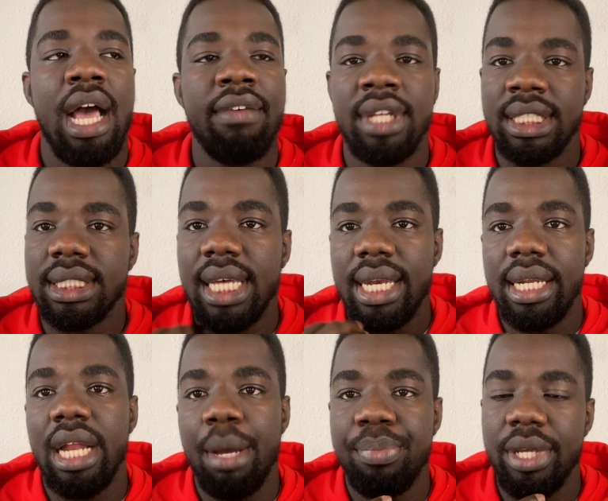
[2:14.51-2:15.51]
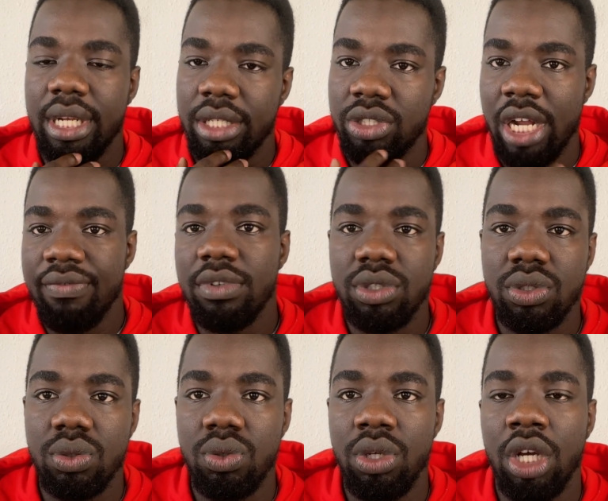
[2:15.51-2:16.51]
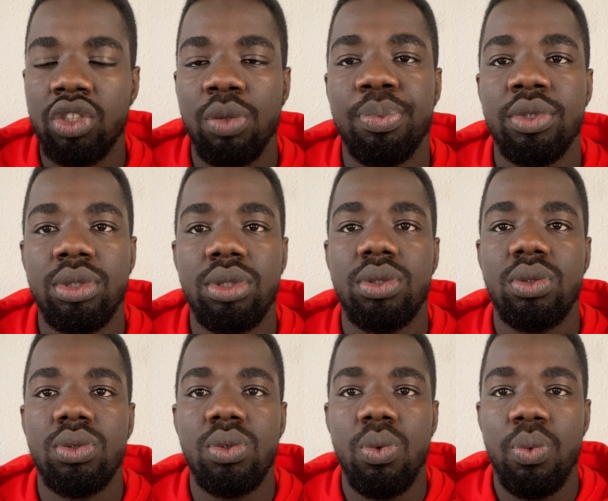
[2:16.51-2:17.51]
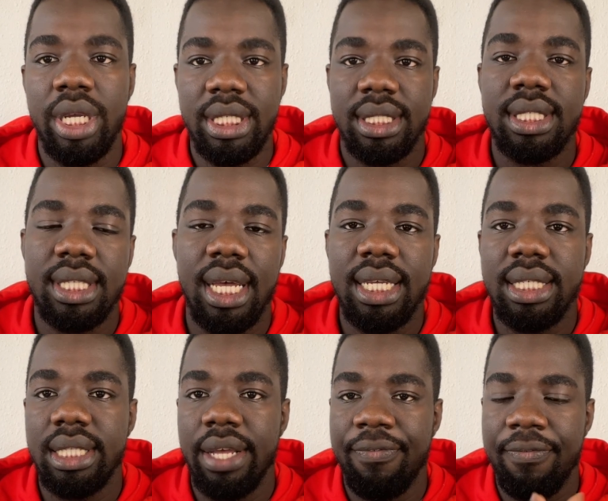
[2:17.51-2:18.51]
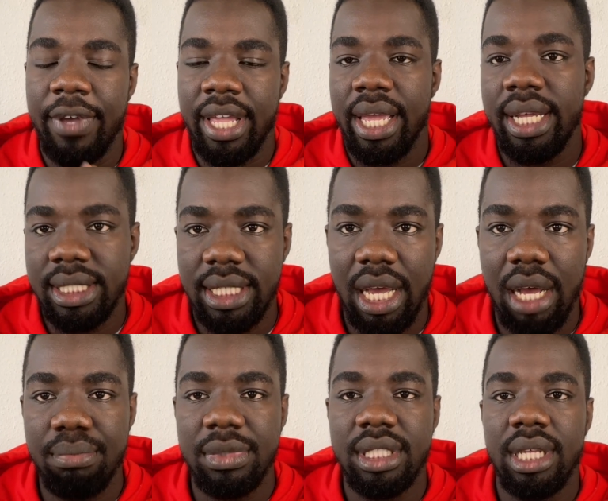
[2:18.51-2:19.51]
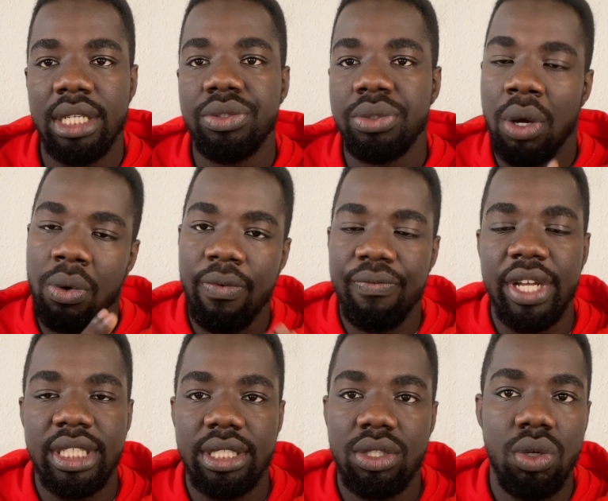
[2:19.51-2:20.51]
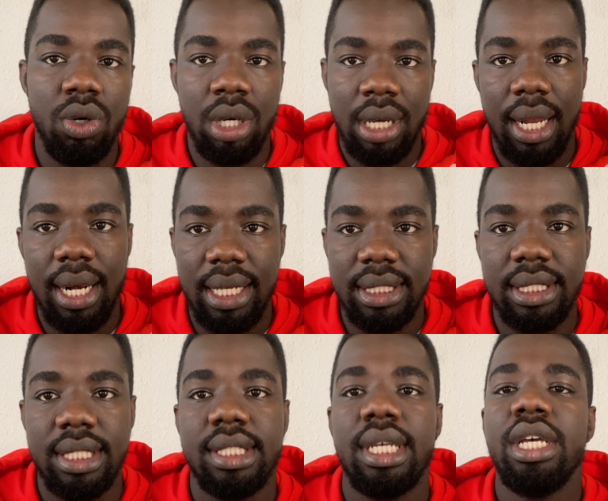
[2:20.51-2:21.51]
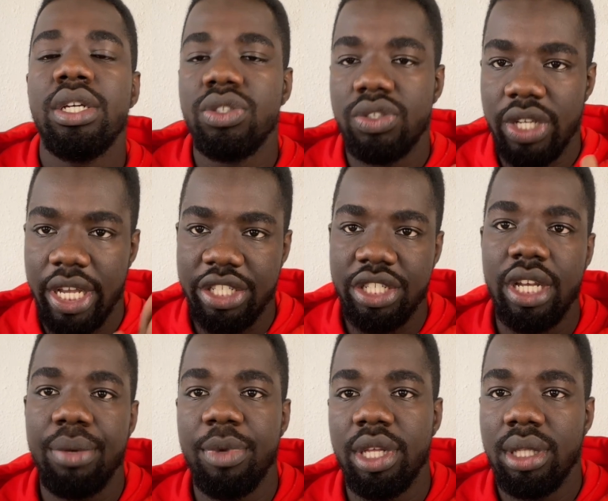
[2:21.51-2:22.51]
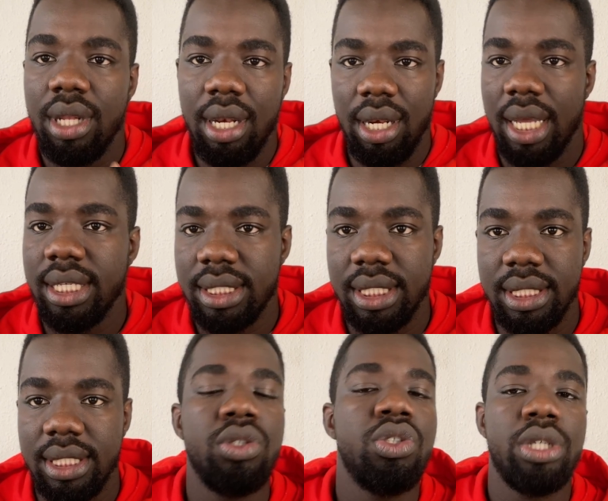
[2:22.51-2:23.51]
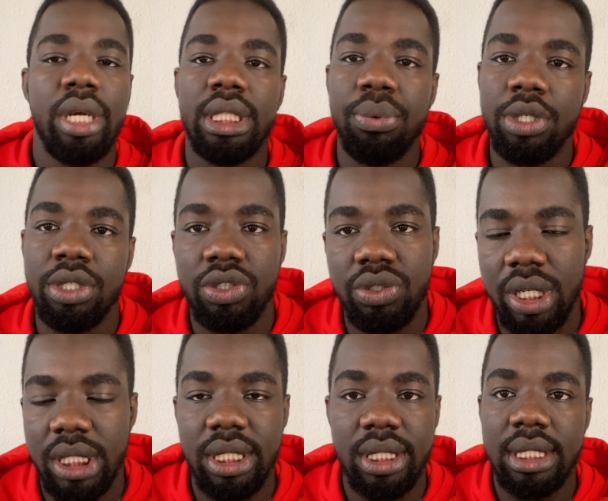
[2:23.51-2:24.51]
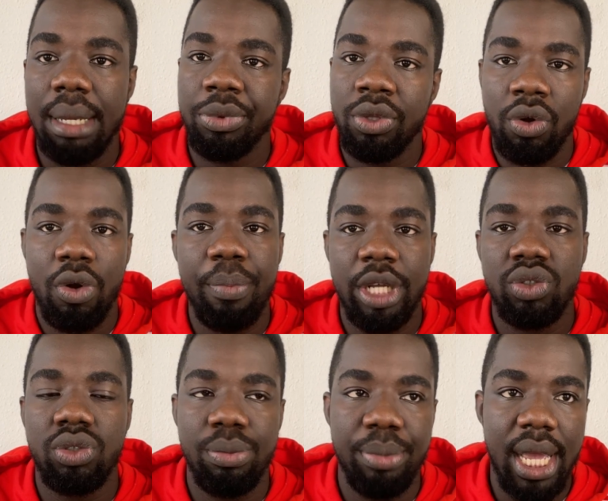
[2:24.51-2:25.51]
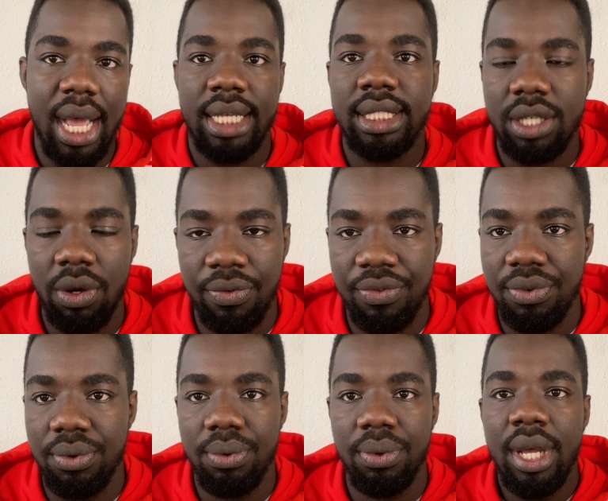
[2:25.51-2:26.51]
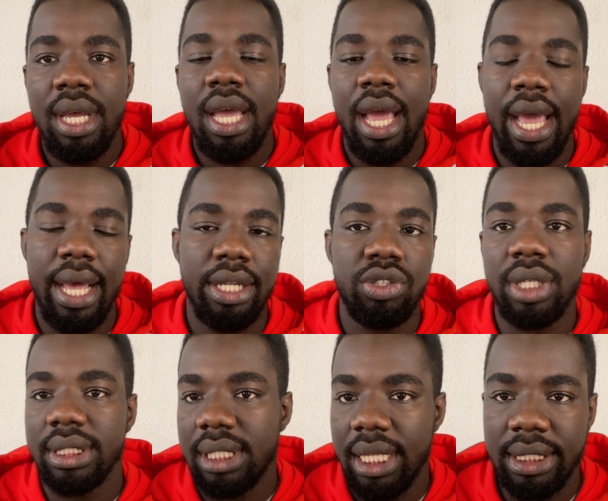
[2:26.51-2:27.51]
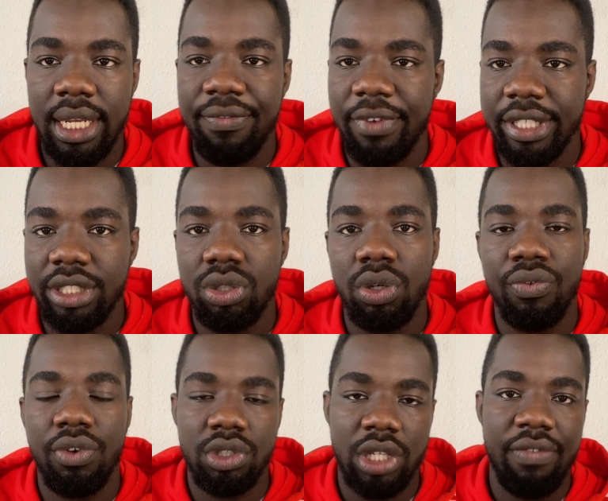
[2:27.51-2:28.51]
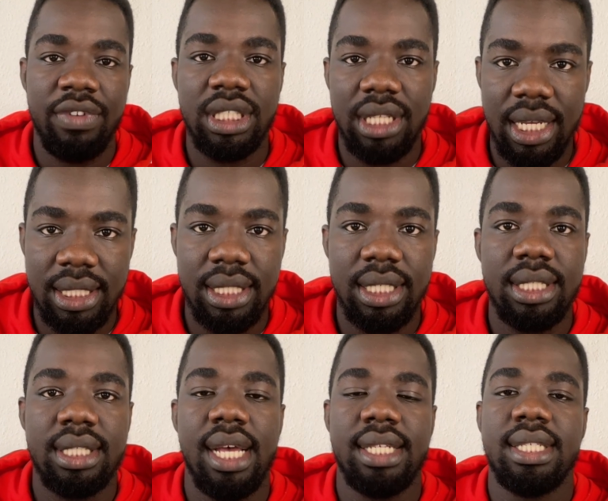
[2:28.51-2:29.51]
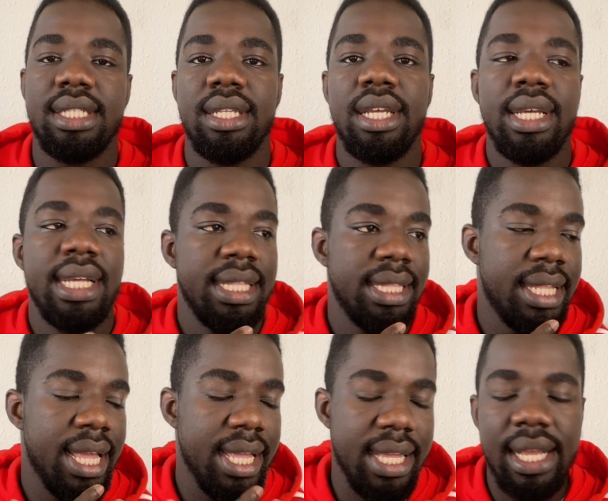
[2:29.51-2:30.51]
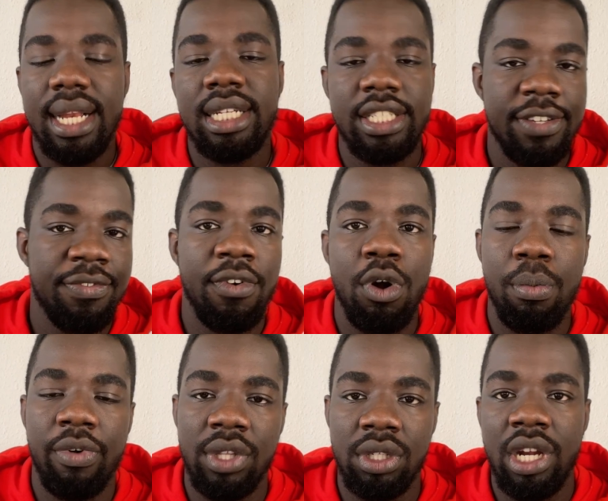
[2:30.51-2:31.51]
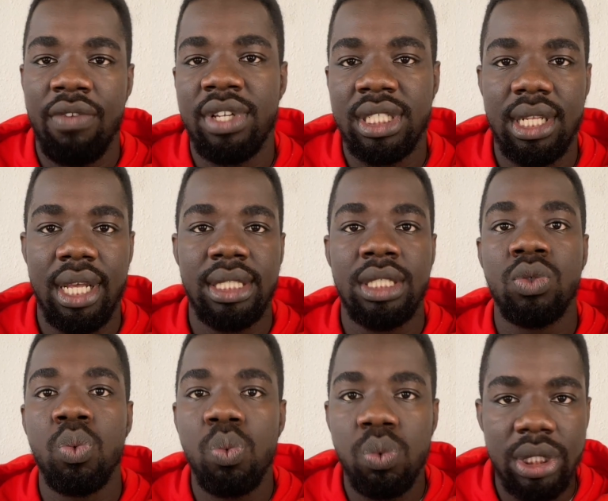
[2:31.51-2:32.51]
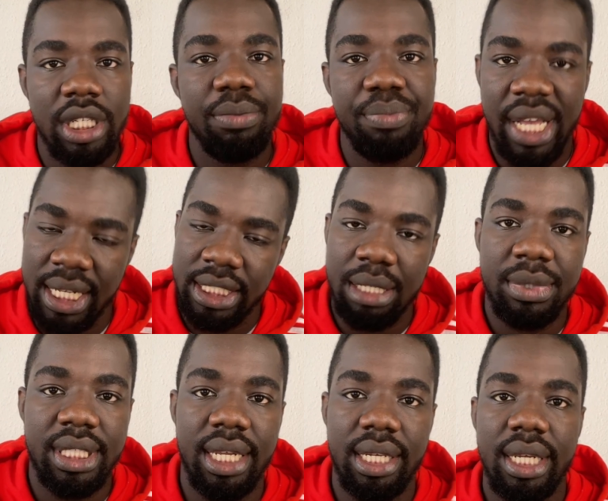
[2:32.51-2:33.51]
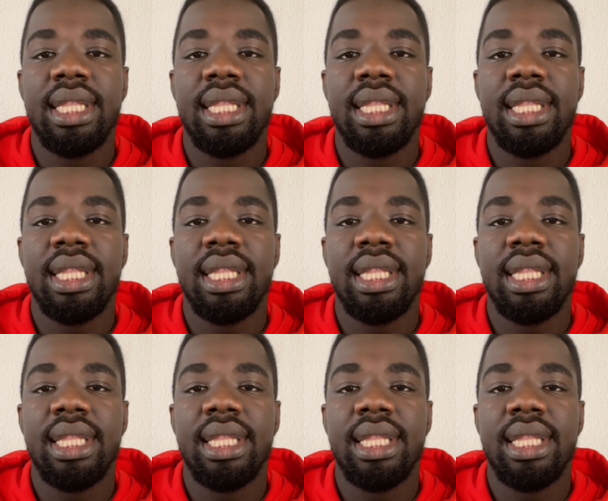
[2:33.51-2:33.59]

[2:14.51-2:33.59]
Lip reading: After signing up in a driving school, you are supposed to register in the Verkehrsamt that you are converting your local license into a German license. During the registration, some documents will be asked of you, a translated version of your driver's license, as in the English form of the driver's license wouldn't be accepted.